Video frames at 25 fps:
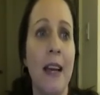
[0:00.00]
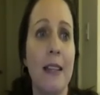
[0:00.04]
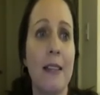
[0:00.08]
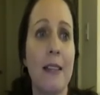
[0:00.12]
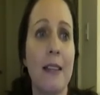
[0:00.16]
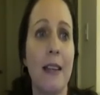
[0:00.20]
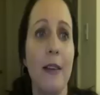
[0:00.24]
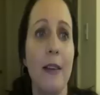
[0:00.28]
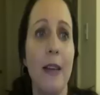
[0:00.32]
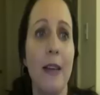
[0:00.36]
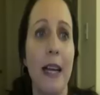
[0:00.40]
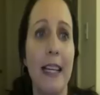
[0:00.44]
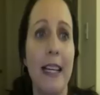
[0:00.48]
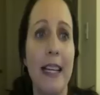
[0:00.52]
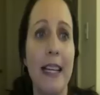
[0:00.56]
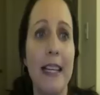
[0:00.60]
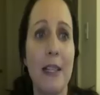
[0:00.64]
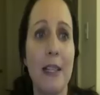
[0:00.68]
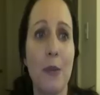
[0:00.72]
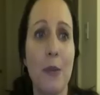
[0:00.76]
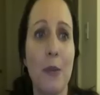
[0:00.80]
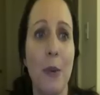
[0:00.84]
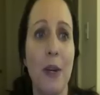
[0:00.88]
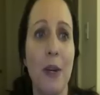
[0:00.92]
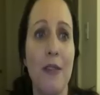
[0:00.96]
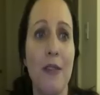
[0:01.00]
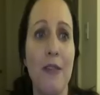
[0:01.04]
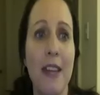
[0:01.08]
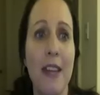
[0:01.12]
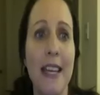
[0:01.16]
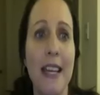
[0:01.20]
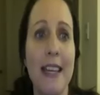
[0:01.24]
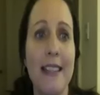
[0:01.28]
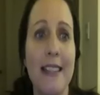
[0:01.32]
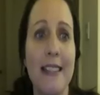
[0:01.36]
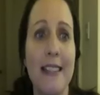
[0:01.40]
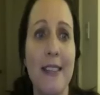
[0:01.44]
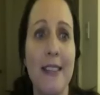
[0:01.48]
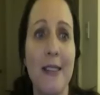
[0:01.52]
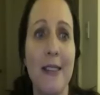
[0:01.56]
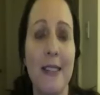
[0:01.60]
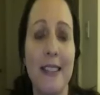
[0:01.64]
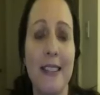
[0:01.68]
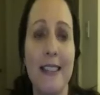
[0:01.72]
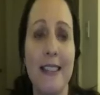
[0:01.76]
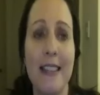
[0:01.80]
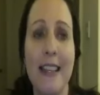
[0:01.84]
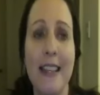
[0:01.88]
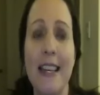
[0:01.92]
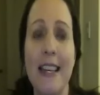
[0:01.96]
So, and each one of these you
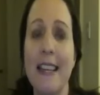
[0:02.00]
can see